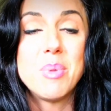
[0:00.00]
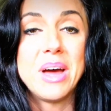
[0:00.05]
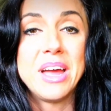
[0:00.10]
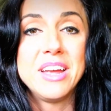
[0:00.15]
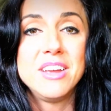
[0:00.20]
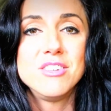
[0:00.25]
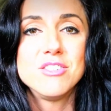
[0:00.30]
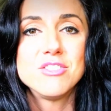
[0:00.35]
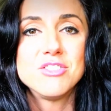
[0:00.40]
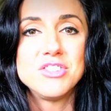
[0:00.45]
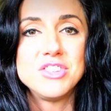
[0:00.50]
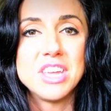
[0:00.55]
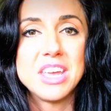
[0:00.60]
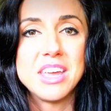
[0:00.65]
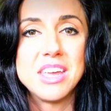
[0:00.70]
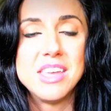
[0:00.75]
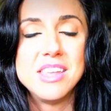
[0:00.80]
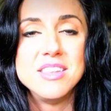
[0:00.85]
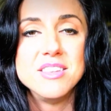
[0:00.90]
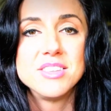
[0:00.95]
I
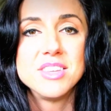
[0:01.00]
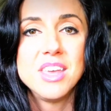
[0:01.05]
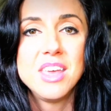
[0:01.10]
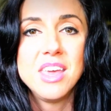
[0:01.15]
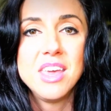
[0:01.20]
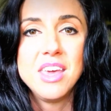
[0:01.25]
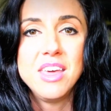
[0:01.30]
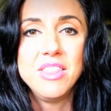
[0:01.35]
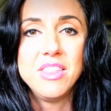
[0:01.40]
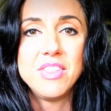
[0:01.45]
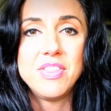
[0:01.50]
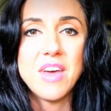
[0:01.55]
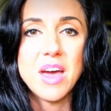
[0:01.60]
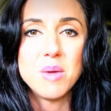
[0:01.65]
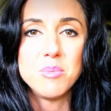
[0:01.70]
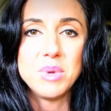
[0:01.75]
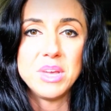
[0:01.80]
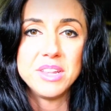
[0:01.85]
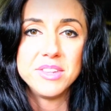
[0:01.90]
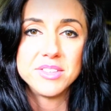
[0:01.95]
understand that
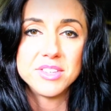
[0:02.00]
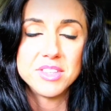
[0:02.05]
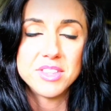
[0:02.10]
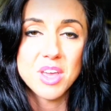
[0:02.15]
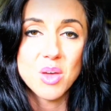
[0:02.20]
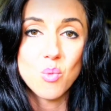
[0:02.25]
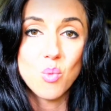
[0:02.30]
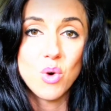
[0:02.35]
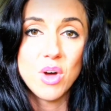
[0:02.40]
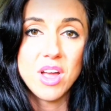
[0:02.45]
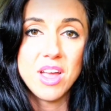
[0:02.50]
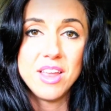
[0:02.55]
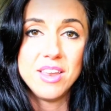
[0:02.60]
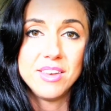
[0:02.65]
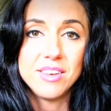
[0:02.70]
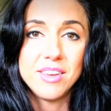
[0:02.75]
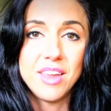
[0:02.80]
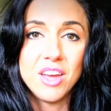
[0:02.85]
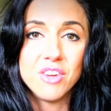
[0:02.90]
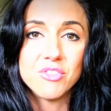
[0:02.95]
that means that they want
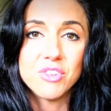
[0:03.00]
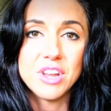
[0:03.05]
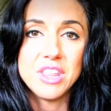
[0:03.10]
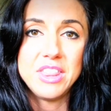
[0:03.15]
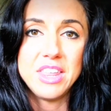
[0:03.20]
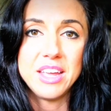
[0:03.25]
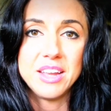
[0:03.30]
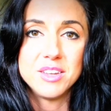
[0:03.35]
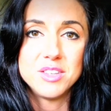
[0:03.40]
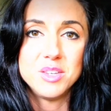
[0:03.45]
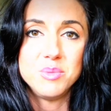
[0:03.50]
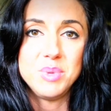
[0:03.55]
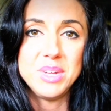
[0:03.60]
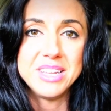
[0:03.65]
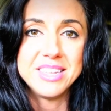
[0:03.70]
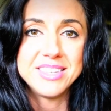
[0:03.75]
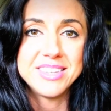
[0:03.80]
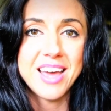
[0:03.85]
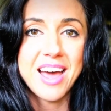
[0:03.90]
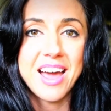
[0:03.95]
everything to
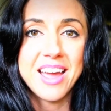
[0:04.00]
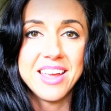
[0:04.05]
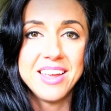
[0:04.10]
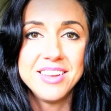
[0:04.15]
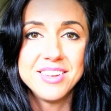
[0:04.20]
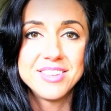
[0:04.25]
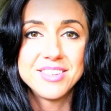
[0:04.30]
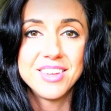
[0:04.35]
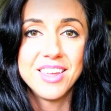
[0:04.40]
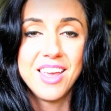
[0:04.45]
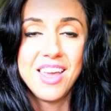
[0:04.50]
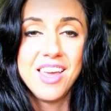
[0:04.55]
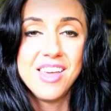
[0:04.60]
be tight.